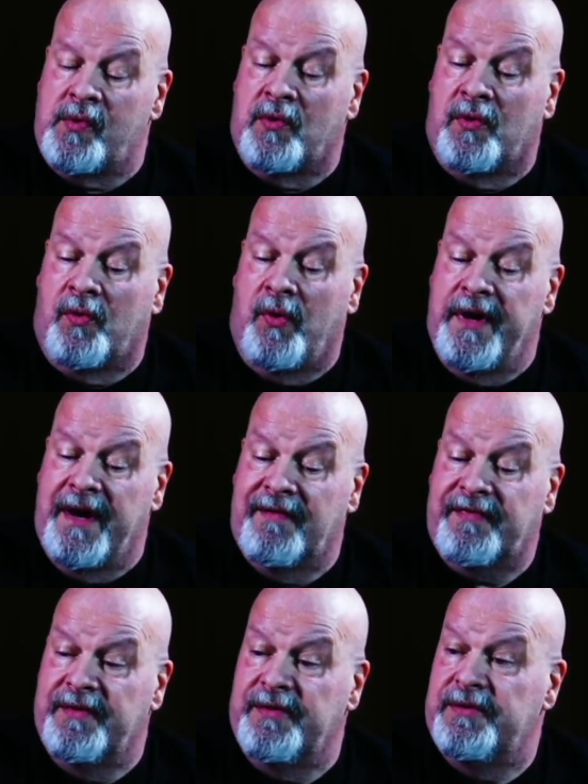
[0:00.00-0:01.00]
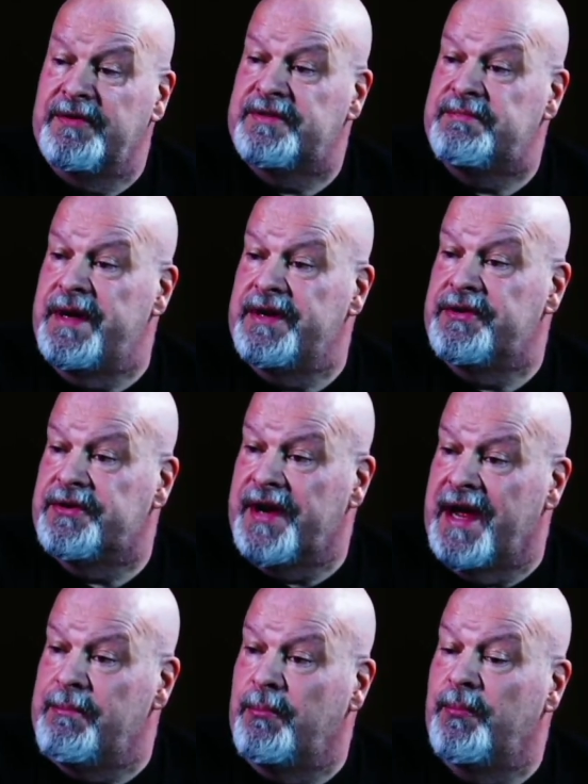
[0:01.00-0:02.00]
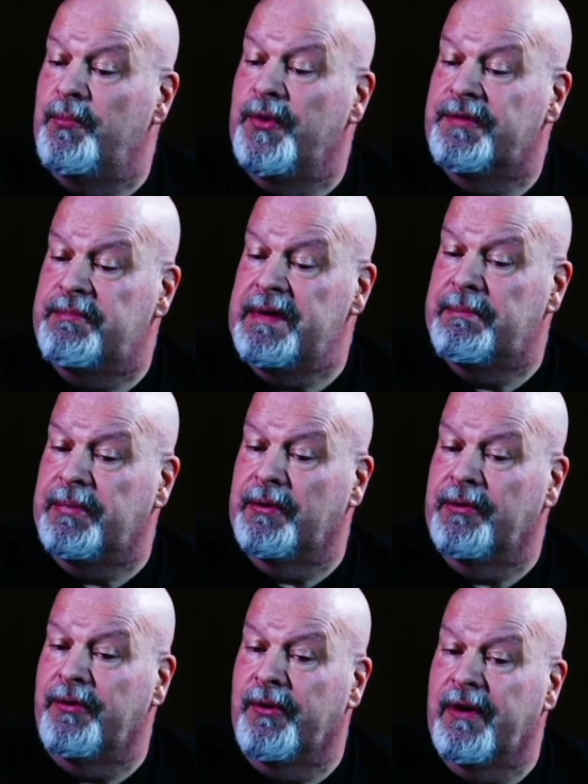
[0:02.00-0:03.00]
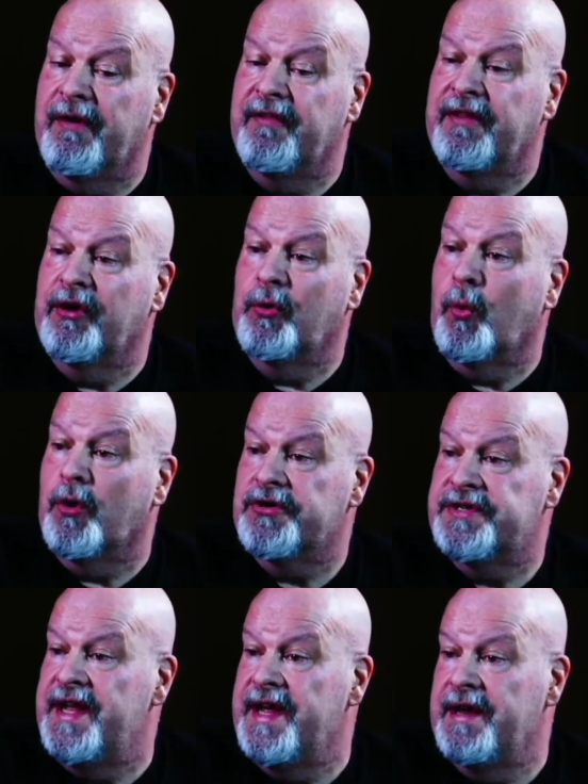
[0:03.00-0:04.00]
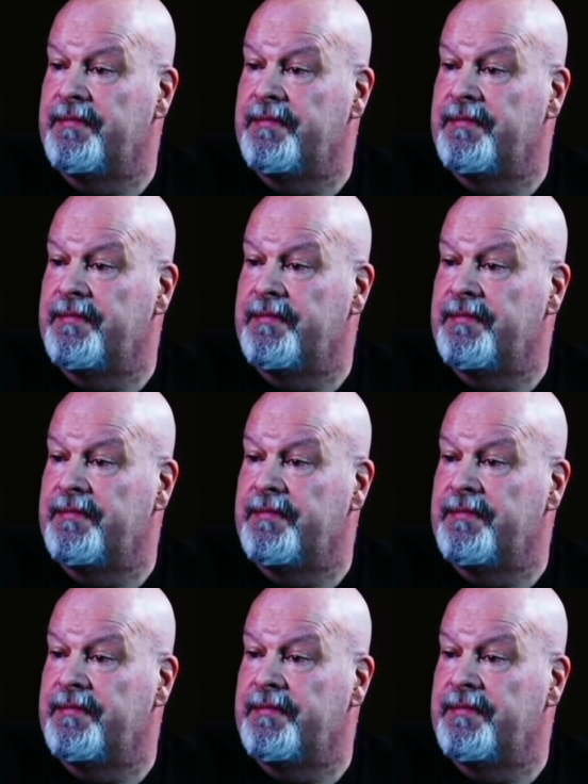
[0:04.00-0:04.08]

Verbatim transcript: quite often spend your time with people that are having their worst day.